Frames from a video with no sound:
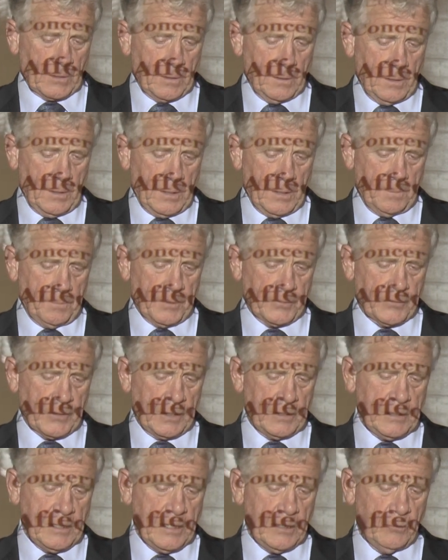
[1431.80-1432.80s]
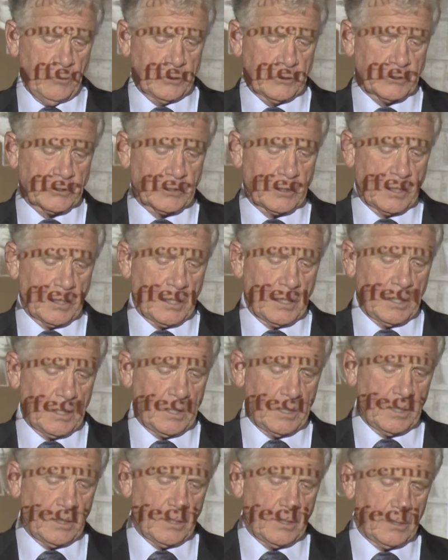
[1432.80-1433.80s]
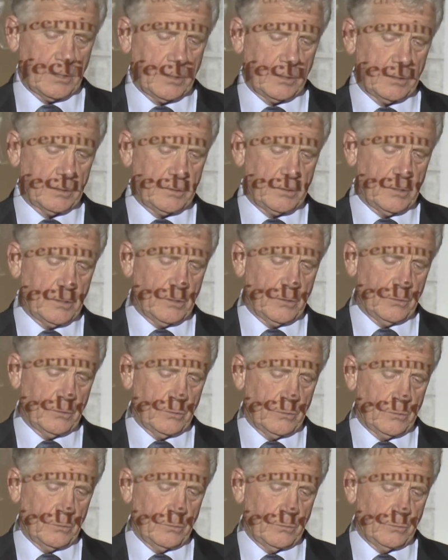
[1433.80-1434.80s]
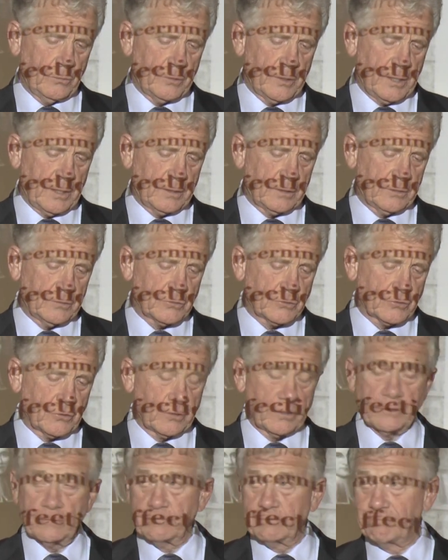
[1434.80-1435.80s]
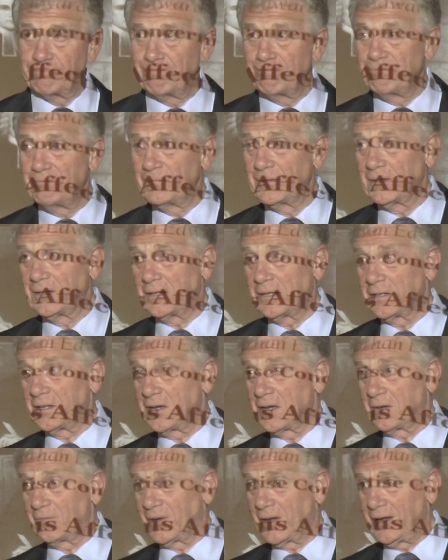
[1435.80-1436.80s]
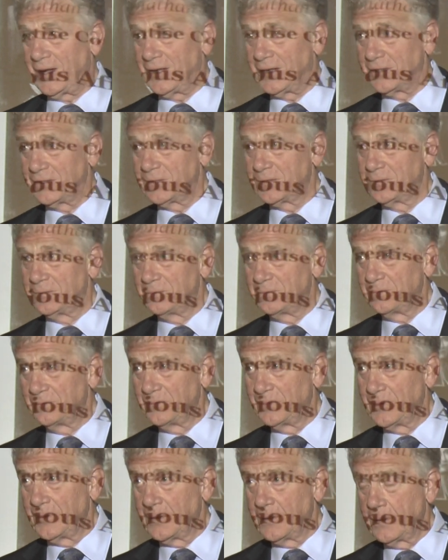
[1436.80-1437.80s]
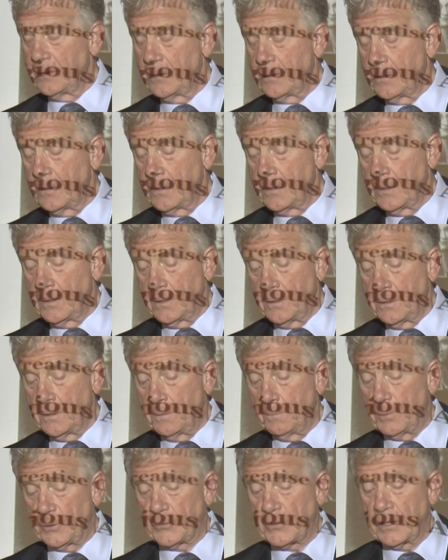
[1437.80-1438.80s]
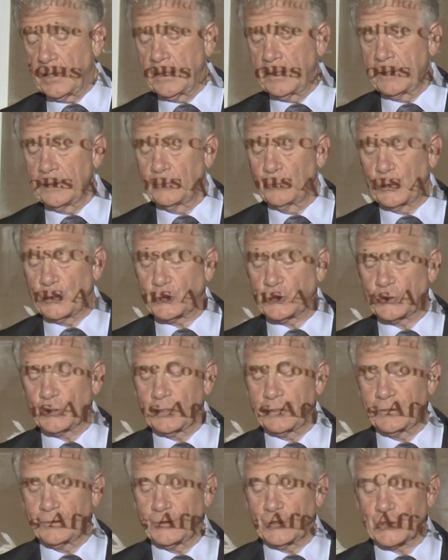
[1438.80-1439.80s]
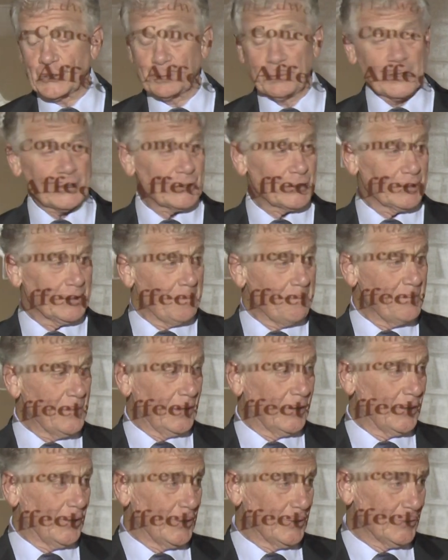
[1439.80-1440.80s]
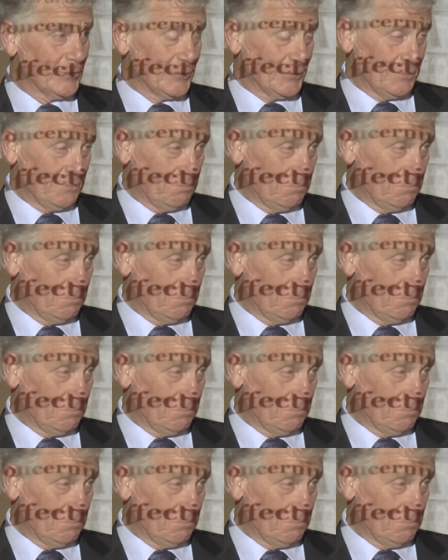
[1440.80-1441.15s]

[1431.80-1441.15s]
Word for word: Uh, but then he would say, you know, they can sort of get out of hand, but then we shouldn't dismiss them because